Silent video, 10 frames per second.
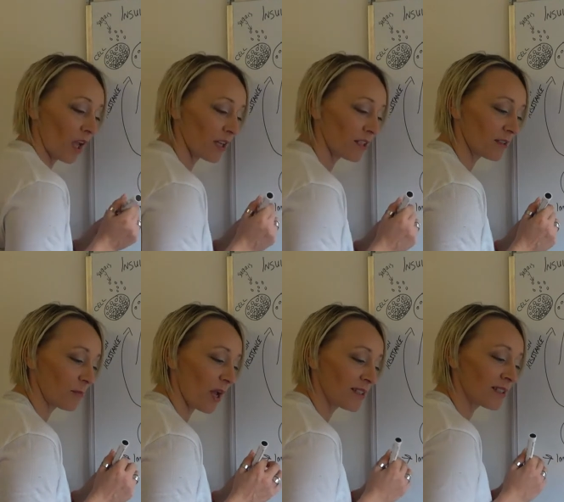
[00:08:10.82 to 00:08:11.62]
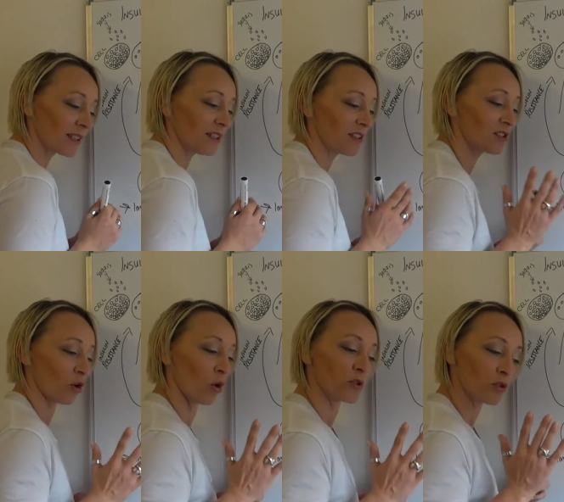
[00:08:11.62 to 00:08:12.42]
and it basically
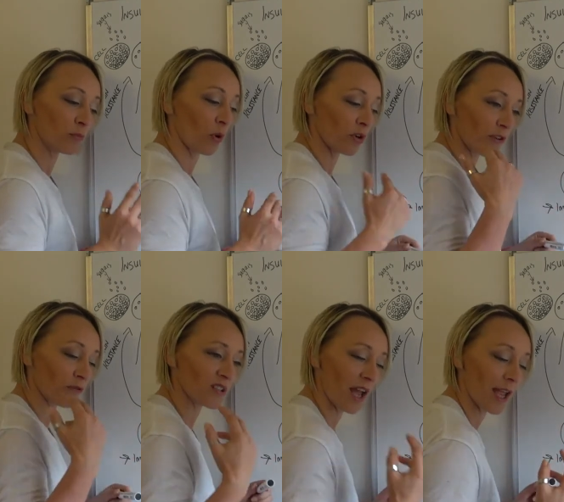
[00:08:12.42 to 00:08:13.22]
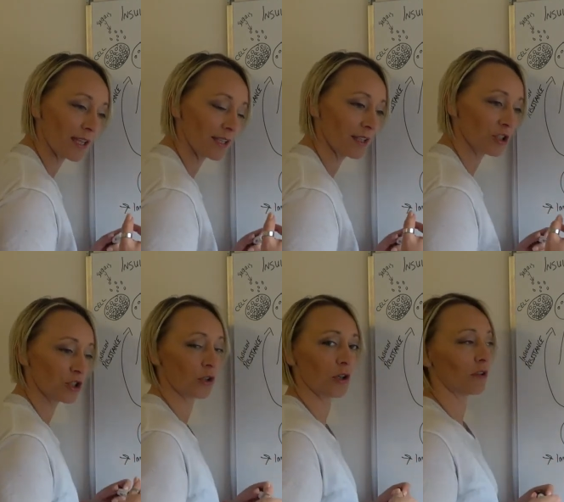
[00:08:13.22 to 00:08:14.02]
stops your body from taking that
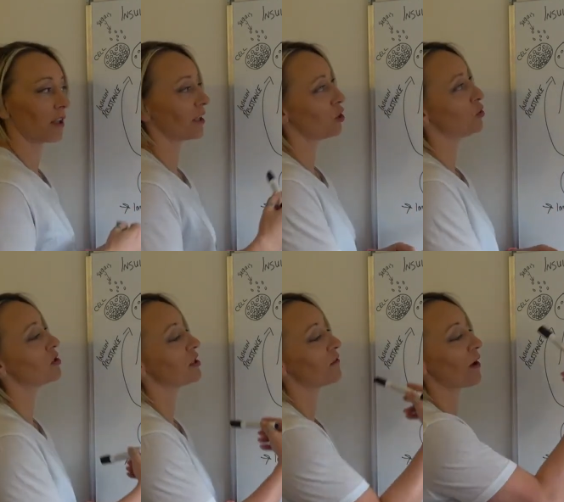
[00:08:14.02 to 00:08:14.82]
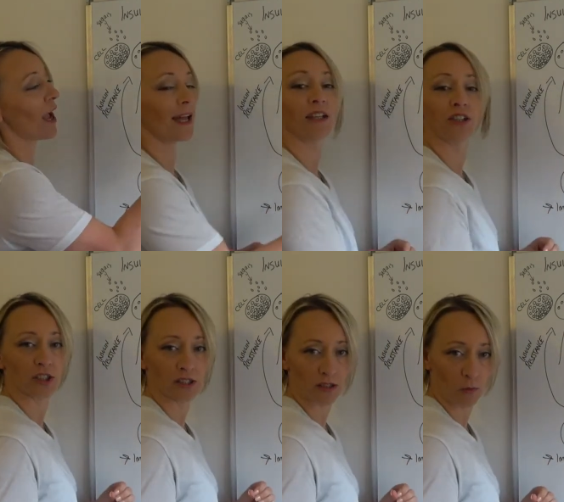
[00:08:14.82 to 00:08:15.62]
sugar and then using it for
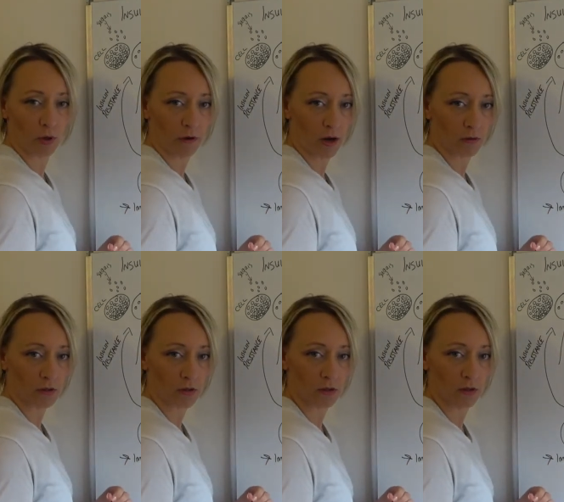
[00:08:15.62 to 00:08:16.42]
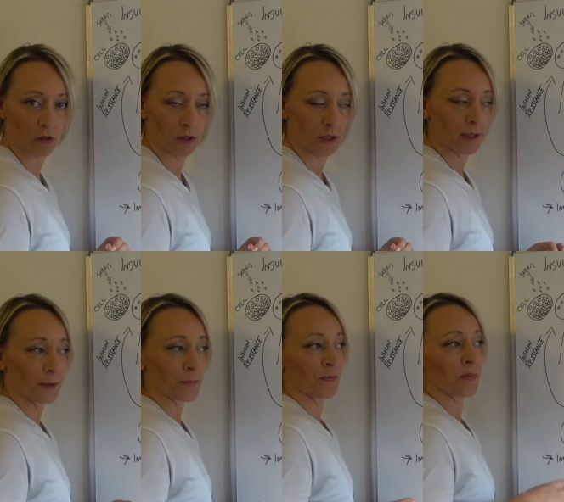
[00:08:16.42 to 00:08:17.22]
energy somewhere else.
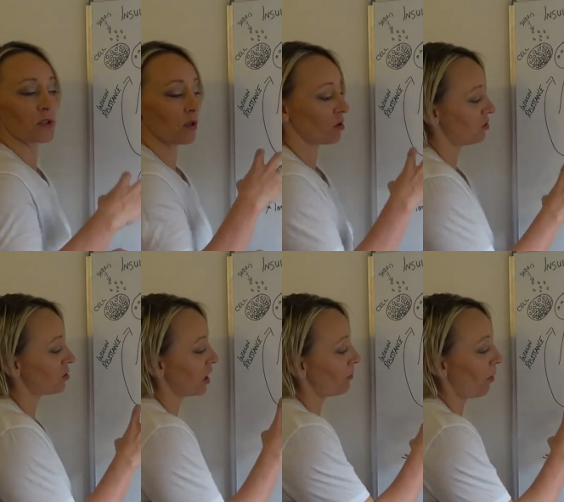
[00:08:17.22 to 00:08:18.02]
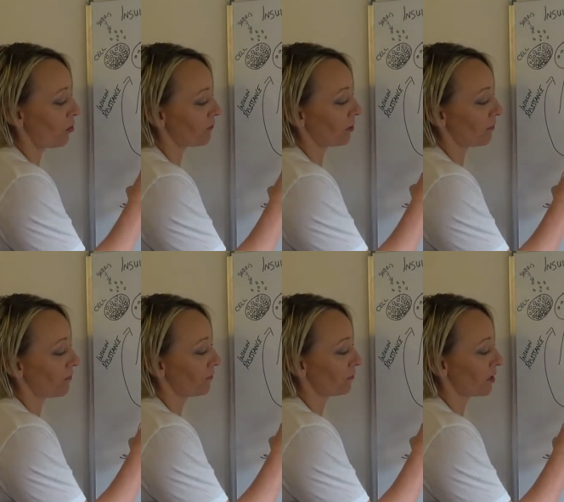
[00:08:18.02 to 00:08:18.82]
So you just keep hold of it.
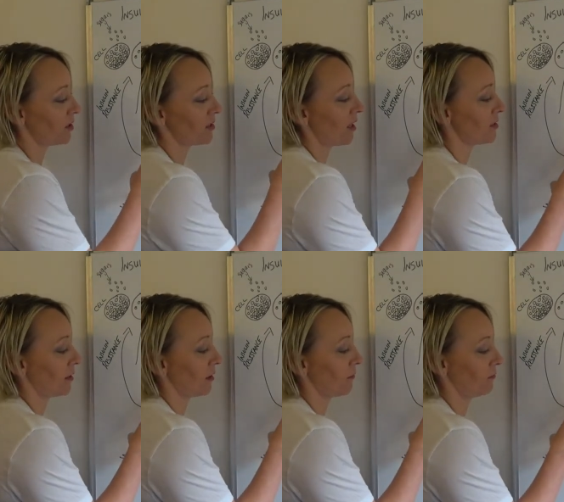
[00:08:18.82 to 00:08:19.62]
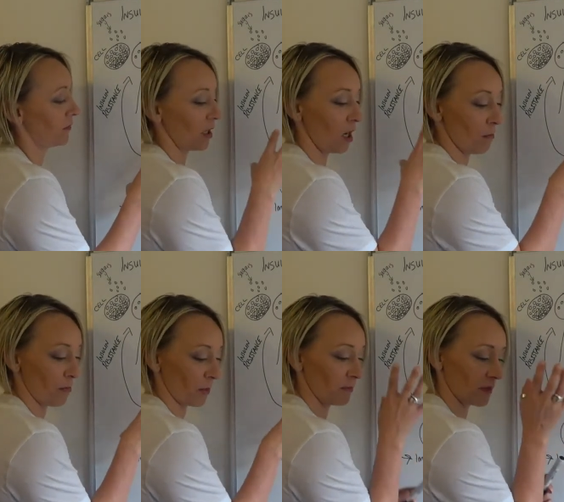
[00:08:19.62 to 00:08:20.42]
It stays there. It's a
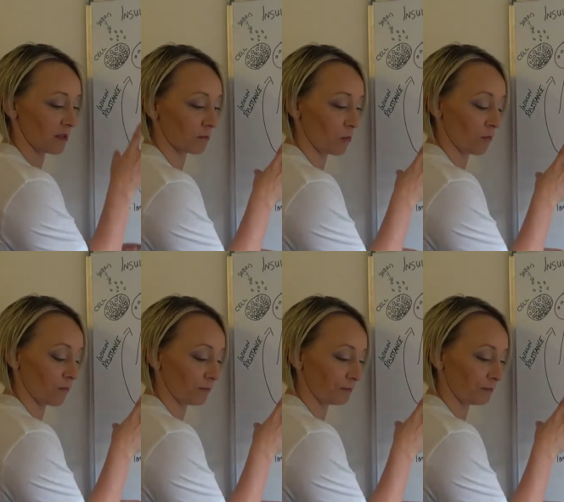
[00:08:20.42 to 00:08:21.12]
lump. It doesn't move.